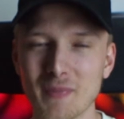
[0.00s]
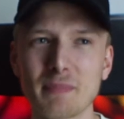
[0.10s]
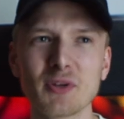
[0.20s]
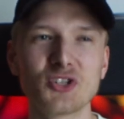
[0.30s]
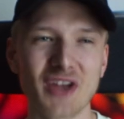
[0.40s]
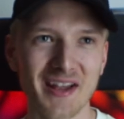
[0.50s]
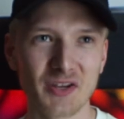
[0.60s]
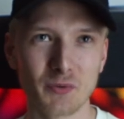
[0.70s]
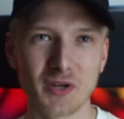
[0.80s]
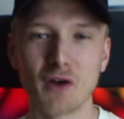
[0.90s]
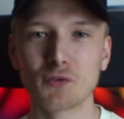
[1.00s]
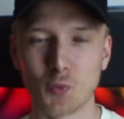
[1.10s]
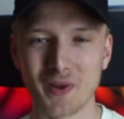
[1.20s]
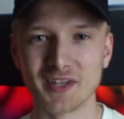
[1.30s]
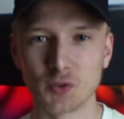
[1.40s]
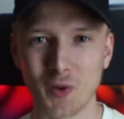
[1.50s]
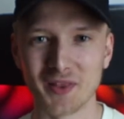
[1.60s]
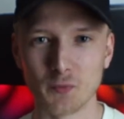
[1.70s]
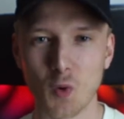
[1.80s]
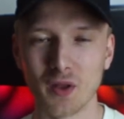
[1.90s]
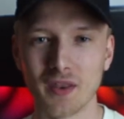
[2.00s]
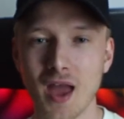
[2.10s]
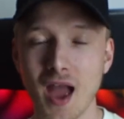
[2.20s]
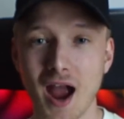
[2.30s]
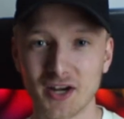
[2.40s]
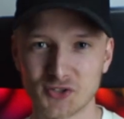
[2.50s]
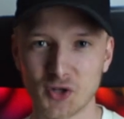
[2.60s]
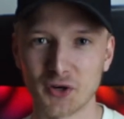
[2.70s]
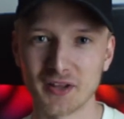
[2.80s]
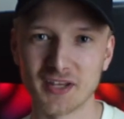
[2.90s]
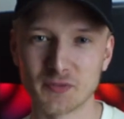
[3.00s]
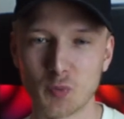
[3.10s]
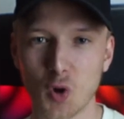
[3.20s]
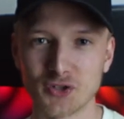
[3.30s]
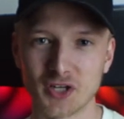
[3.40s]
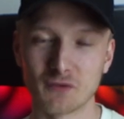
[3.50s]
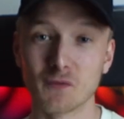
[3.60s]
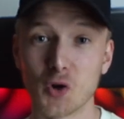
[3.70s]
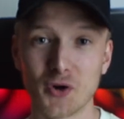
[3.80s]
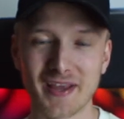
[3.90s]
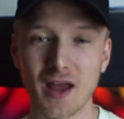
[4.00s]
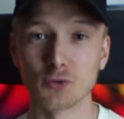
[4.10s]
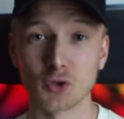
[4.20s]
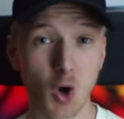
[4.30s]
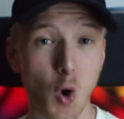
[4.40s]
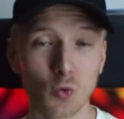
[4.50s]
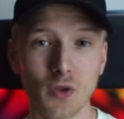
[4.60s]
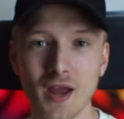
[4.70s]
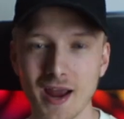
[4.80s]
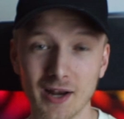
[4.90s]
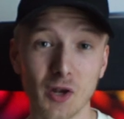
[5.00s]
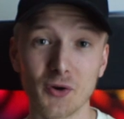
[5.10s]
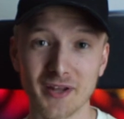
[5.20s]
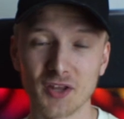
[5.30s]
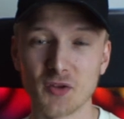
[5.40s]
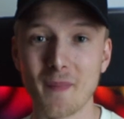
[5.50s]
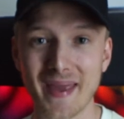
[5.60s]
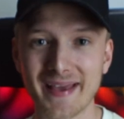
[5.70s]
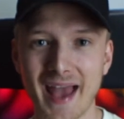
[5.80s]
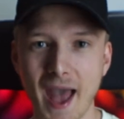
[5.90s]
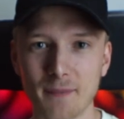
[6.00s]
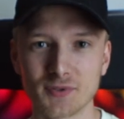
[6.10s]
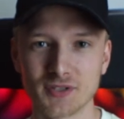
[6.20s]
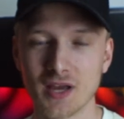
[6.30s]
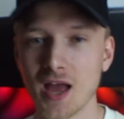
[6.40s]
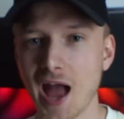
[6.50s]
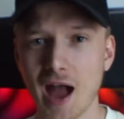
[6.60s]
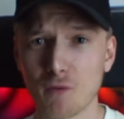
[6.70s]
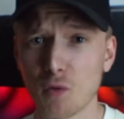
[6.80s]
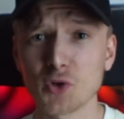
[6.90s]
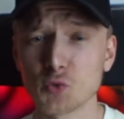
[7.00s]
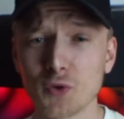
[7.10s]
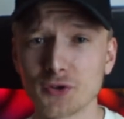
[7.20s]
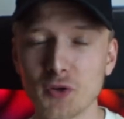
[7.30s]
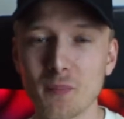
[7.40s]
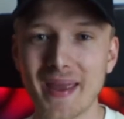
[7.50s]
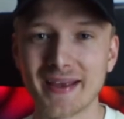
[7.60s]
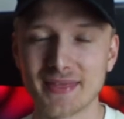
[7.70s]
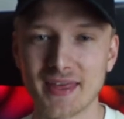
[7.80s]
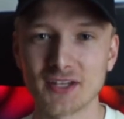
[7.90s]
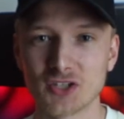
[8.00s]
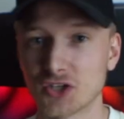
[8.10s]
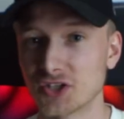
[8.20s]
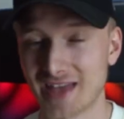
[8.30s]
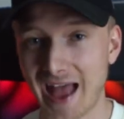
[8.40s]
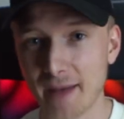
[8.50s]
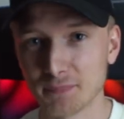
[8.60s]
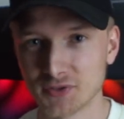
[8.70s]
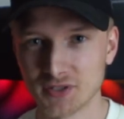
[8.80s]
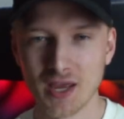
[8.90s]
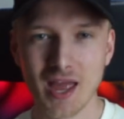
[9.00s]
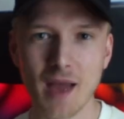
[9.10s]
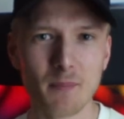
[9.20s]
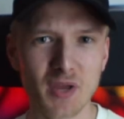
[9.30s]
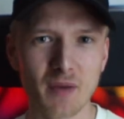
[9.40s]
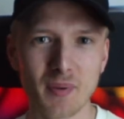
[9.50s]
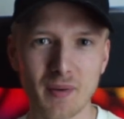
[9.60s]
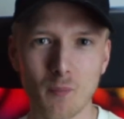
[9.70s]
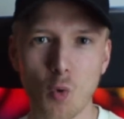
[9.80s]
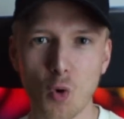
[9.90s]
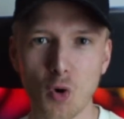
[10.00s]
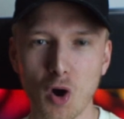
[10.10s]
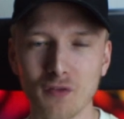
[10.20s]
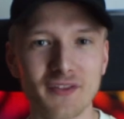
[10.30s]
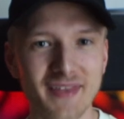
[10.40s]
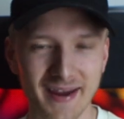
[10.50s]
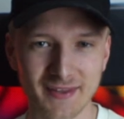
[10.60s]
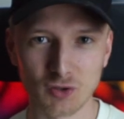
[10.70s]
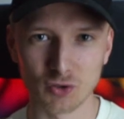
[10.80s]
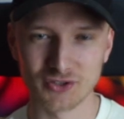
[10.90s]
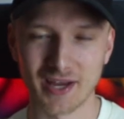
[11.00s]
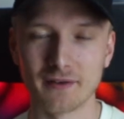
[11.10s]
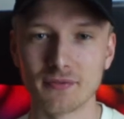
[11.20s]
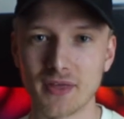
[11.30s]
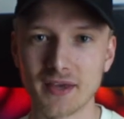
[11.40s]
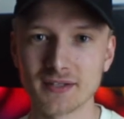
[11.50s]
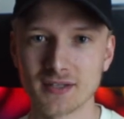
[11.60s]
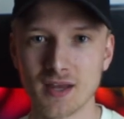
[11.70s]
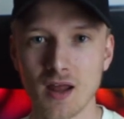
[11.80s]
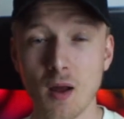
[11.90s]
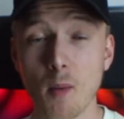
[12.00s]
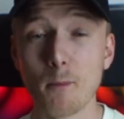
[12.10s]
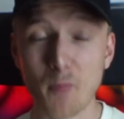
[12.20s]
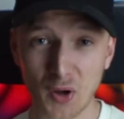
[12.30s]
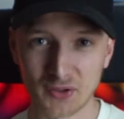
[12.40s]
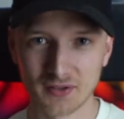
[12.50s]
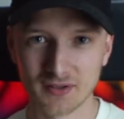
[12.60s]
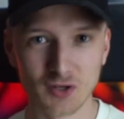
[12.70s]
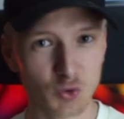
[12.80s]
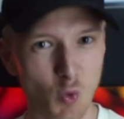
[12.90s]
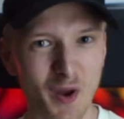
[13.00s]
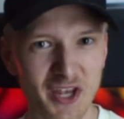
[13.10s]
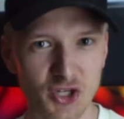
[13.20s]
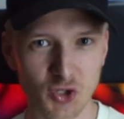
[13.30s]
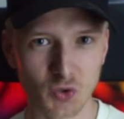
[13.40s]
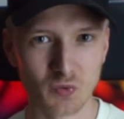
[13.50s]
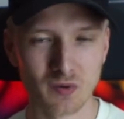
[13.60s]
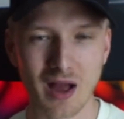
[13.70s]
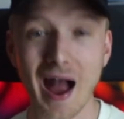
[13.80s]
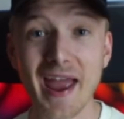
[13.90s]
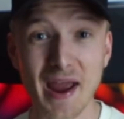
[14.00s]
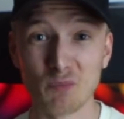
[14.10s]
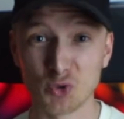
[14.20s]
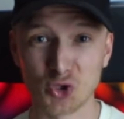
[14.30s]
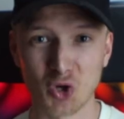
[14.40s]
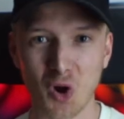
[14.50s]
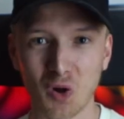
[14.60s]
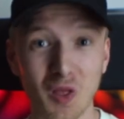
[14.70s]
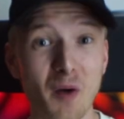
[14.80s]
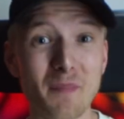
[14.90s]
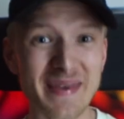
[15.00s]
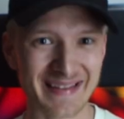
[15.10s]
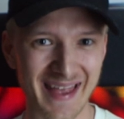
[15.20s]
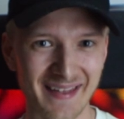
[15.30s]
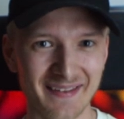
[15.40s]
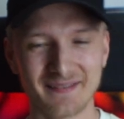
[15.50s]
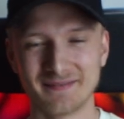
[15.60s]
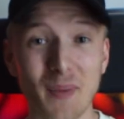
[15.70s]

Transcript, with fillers: Maybe January of 2021, I started this project of learning how to code and learning how to make apps. I've always wanted to make things such as apps and be a bit more on the technical side of things, but there's one issue. I am what you call a meathead.